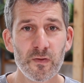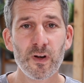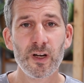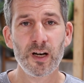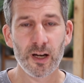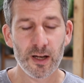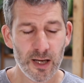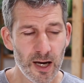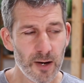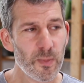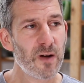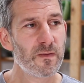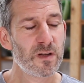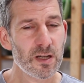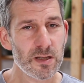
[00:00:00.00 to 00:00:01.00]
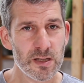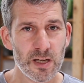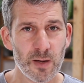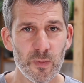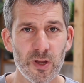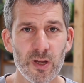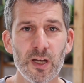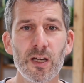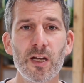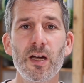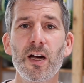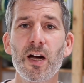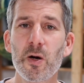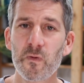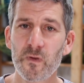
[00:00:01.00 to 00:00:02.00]
feeling like, yeah, I've done something,
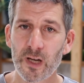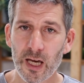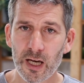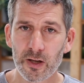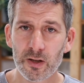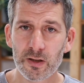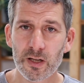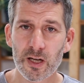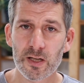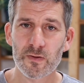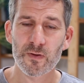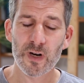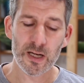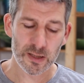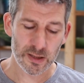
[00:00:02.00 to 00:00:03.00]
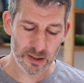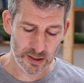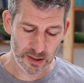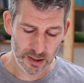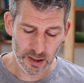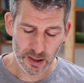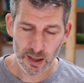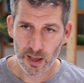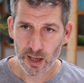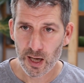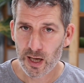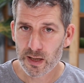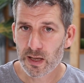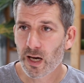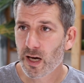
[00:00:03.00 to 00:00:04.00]
hopefully get a good night's rest.
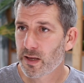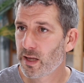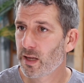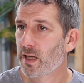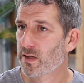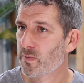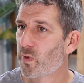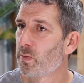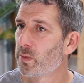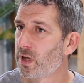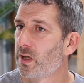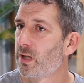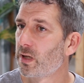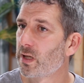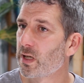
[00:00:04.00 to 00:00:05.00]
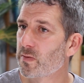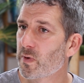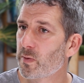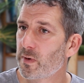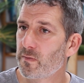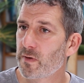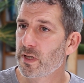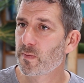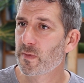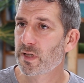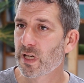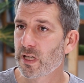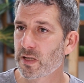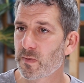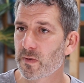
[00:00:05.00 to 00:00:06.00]
And I think that's probably, that's probably a reasonably
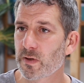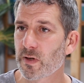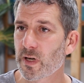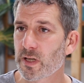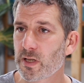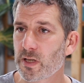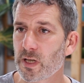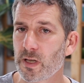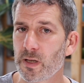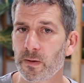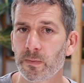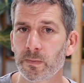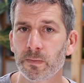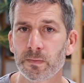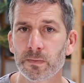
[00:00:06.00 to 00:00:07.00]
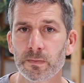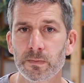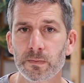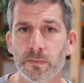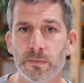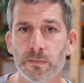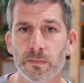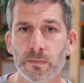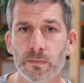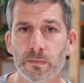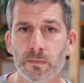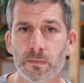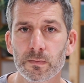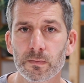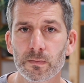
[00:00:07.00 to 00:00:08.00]
sensible strategy. What about two
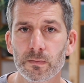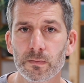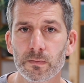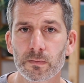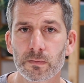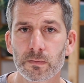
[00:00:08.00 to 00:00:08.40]
days before?